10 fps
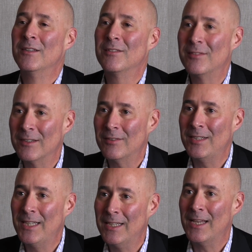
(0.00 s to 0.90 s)

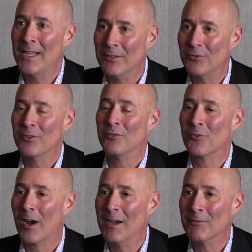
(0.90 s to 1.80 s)
16-inch
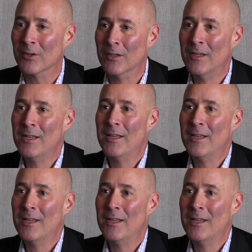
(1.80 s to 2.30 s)
driver.